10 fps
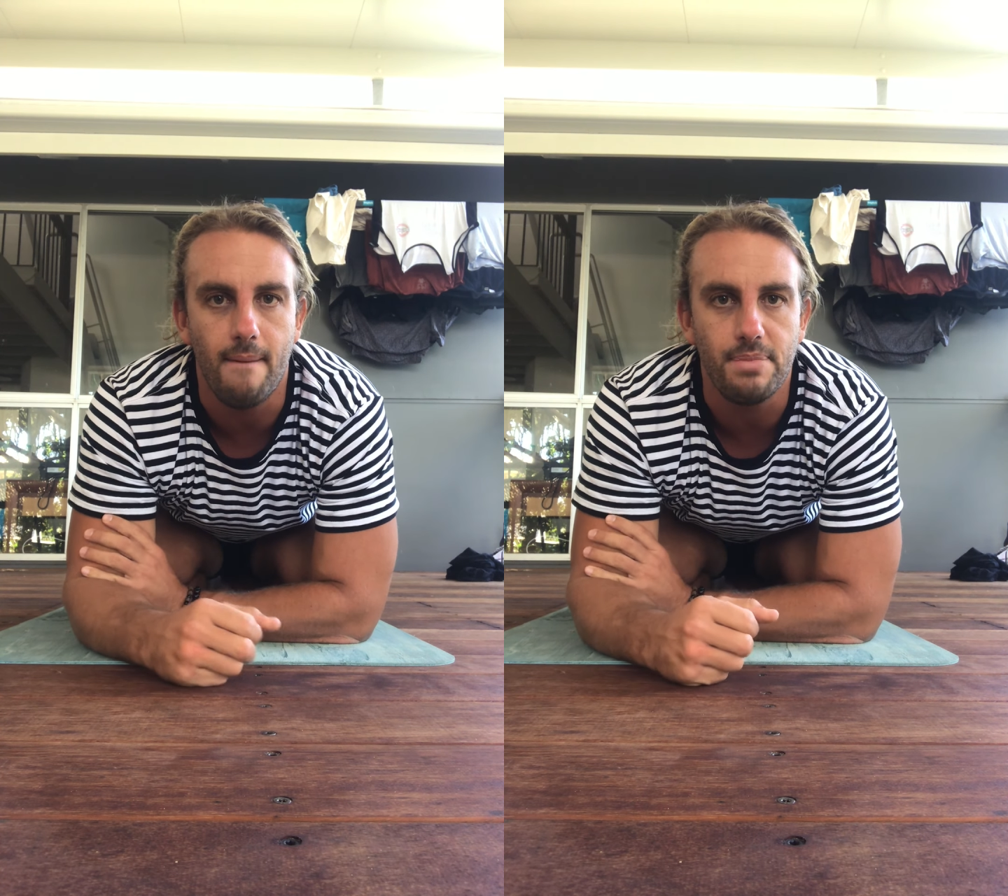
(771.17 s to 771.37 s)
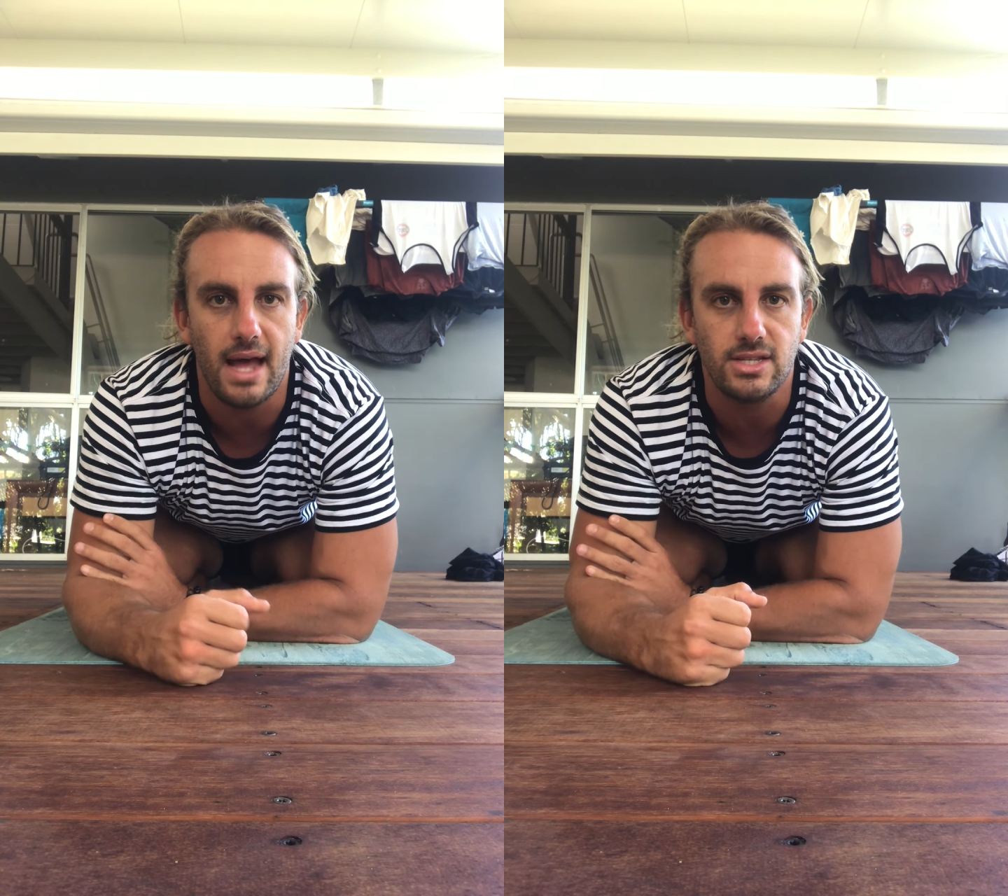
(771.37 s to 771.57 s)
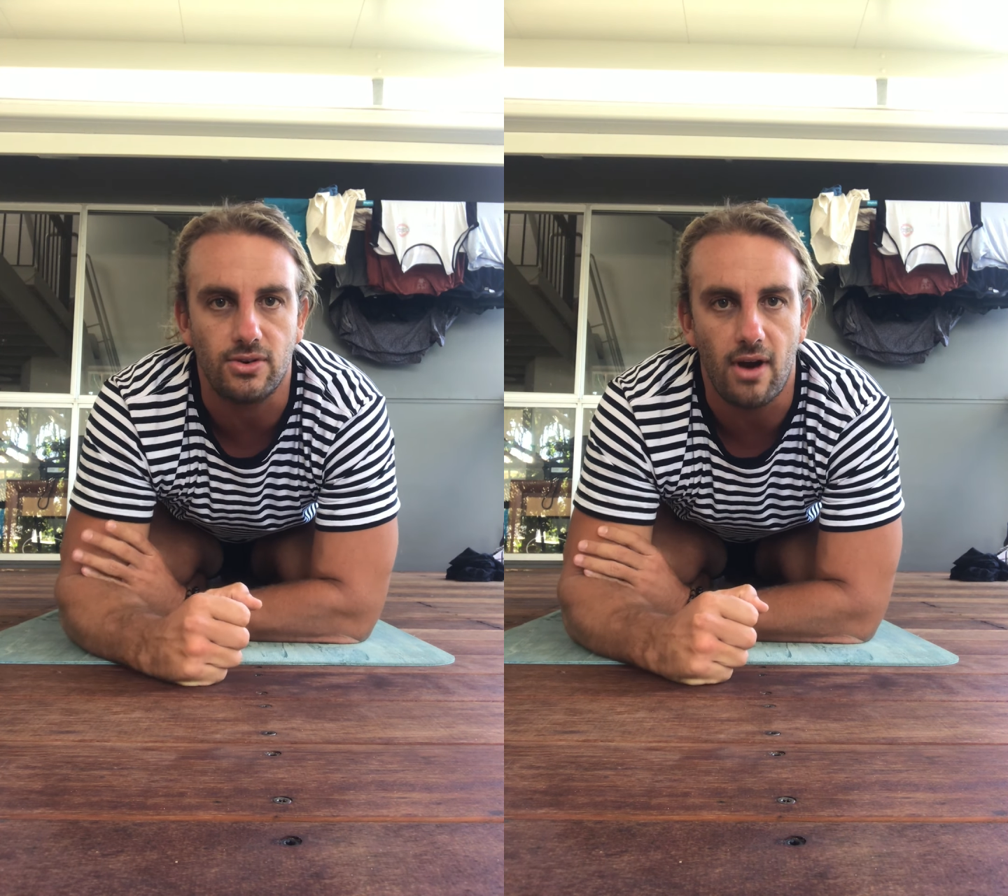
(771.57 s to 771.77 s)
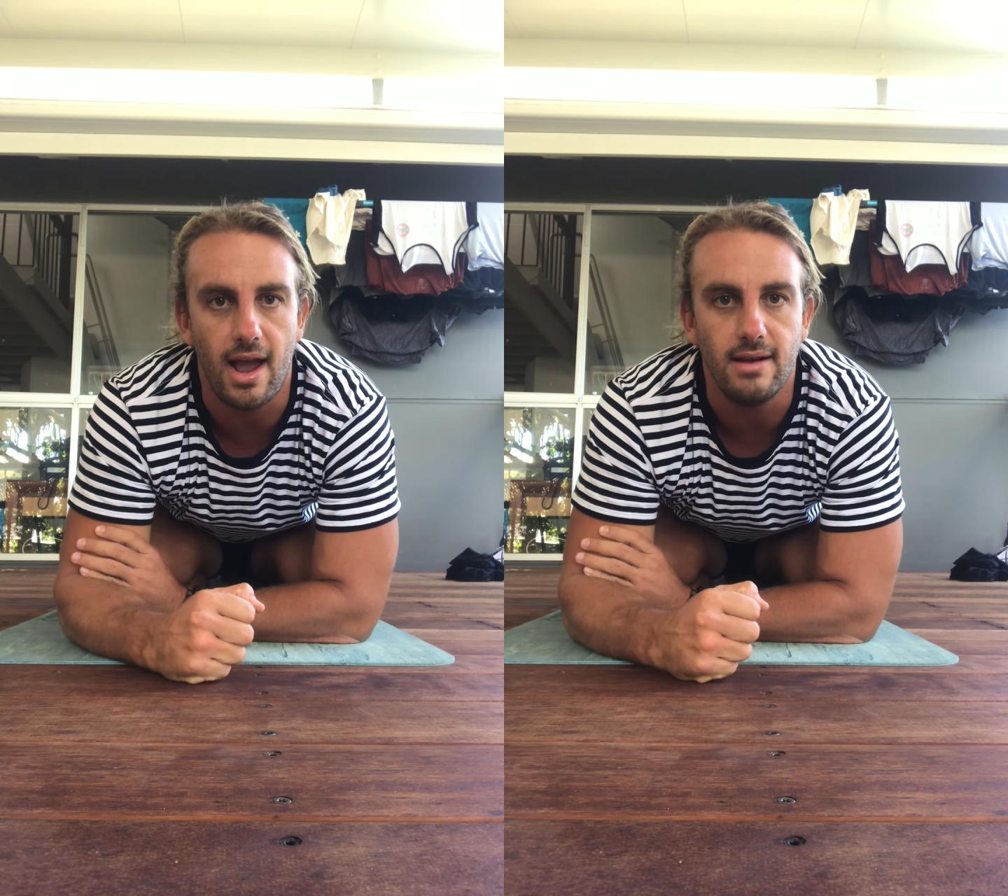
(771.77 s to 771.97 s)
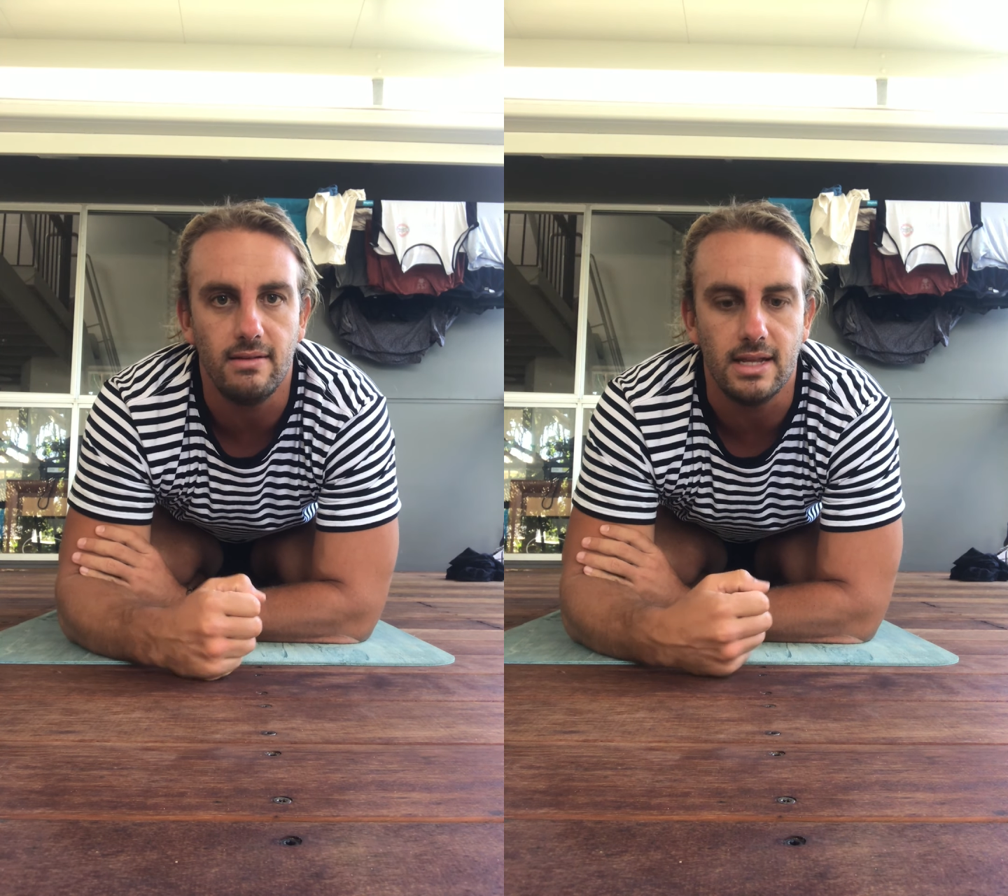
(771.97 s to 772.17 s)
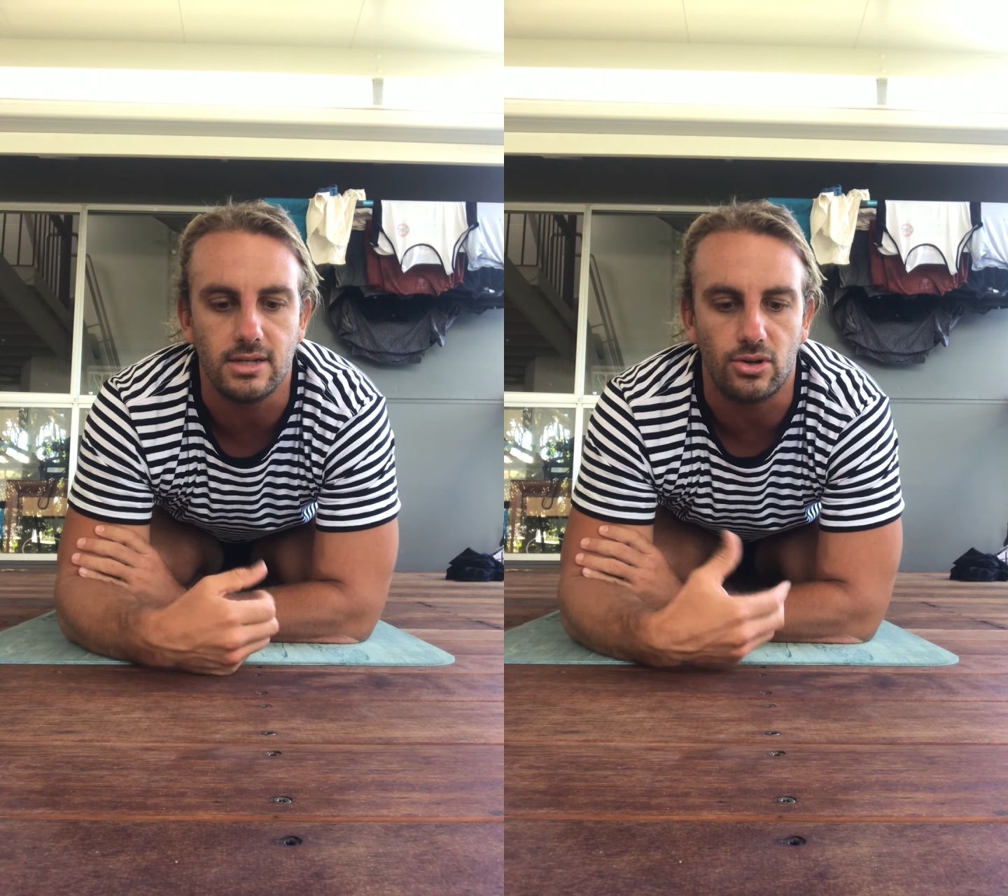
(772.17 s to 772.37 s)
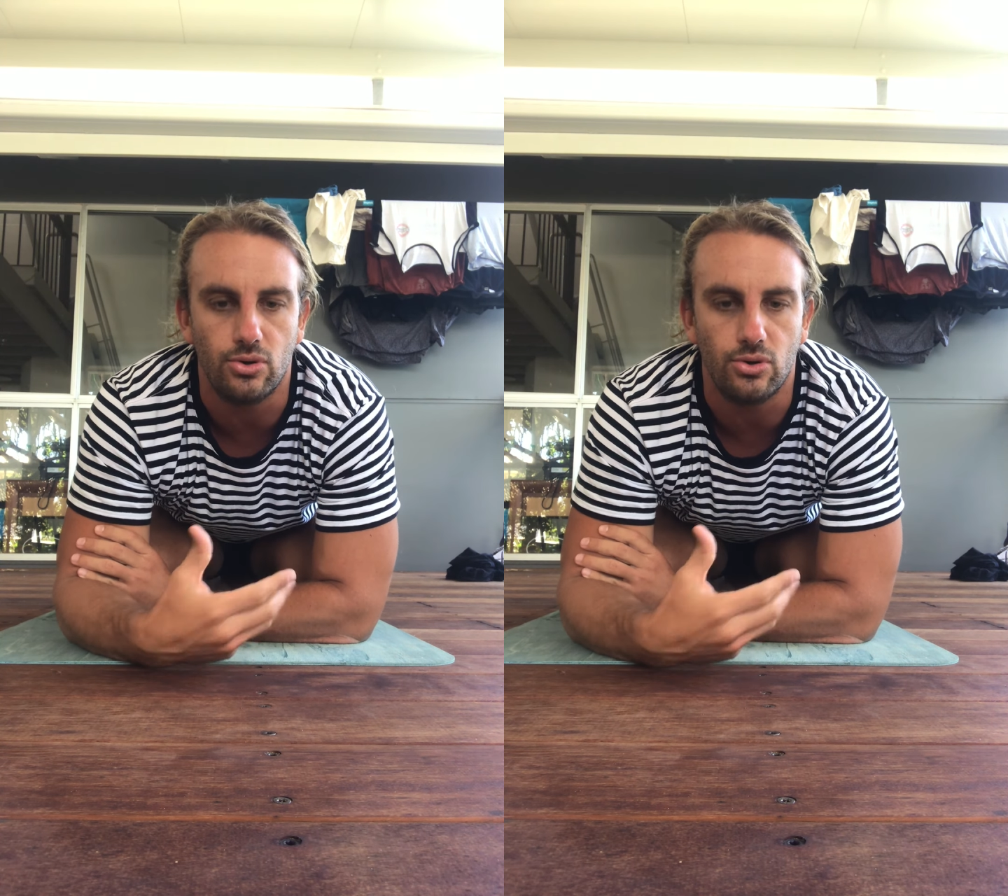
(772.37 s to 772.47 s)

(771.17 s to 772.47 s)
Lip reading: that's great. It's a